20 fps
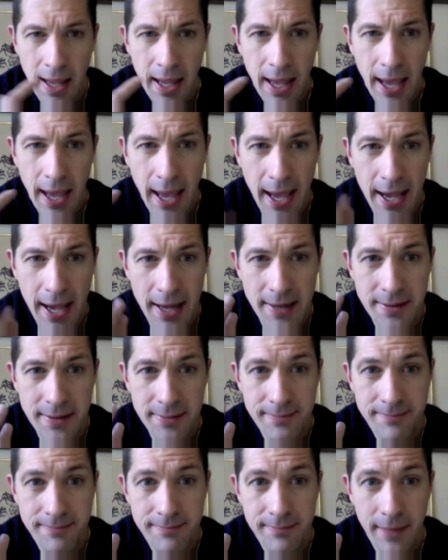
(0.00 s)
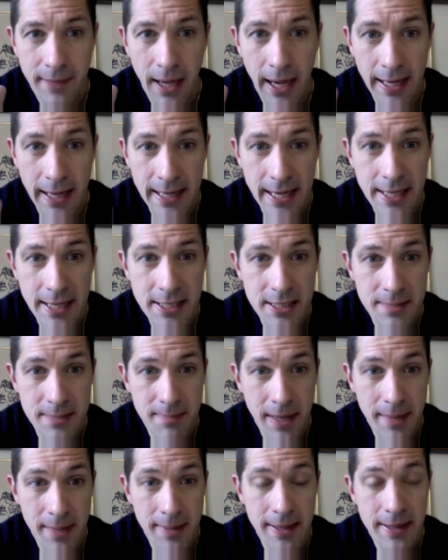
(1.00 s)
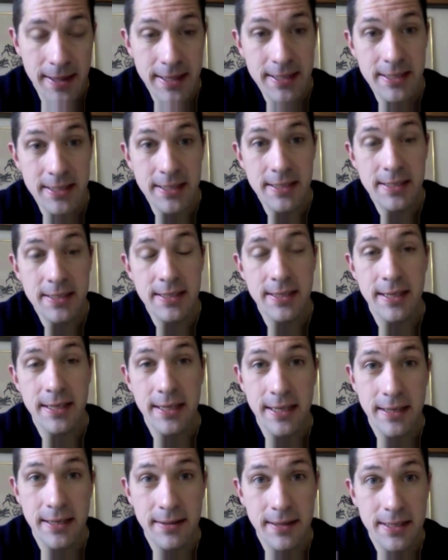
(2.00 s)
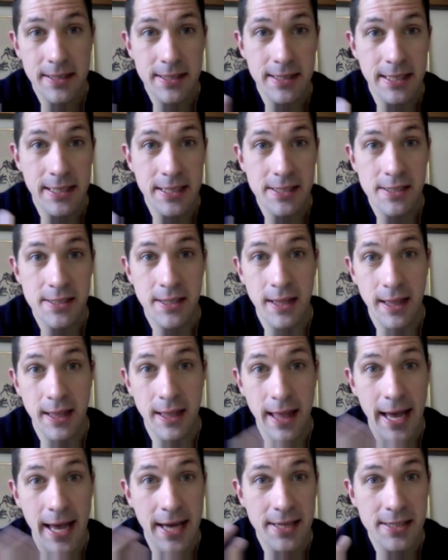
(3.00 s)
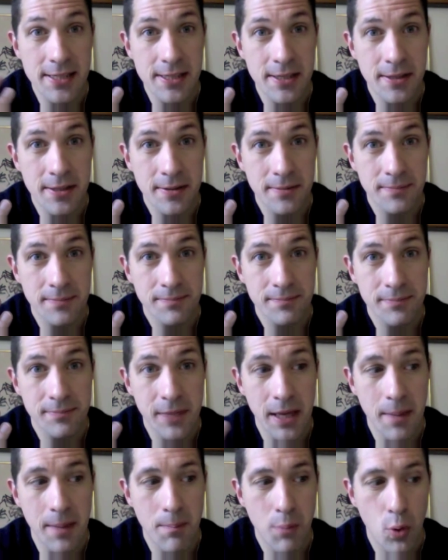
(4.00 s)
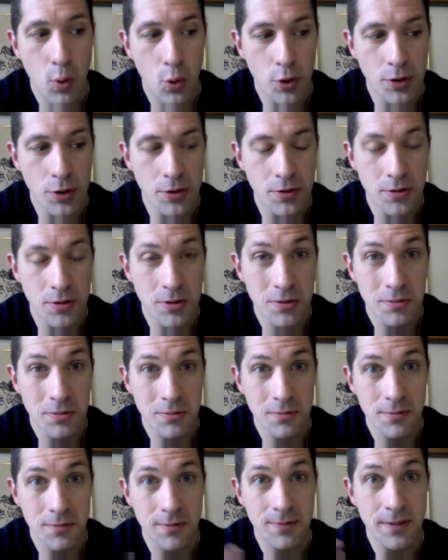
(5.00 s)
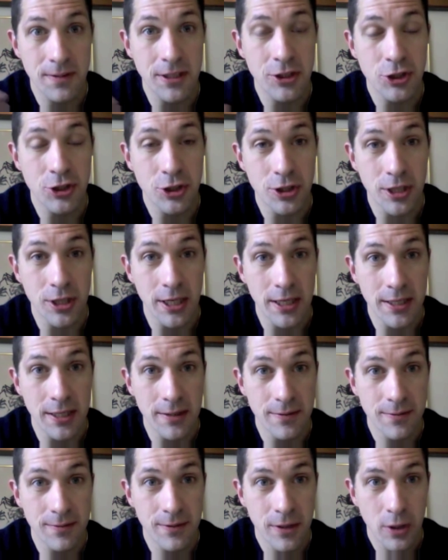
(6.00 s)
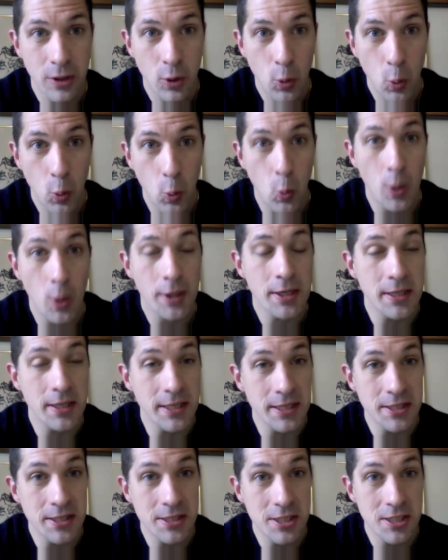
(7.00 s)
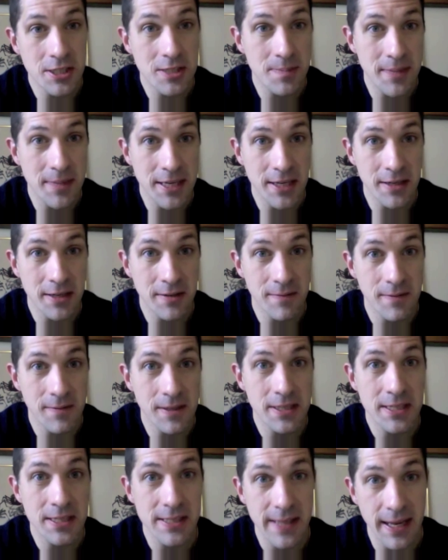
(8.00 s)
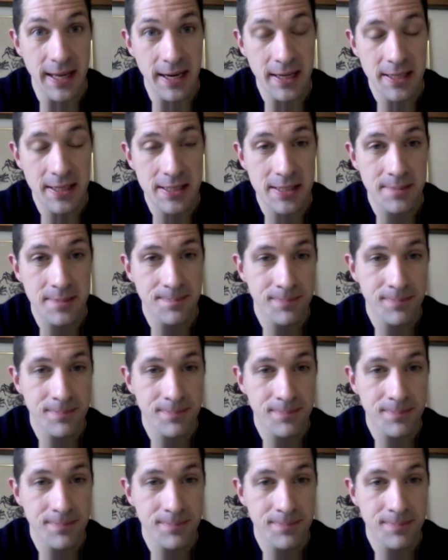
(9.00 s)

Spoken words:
And I guess maybe this leads to the last important feature of what it is to speak of aesthetics.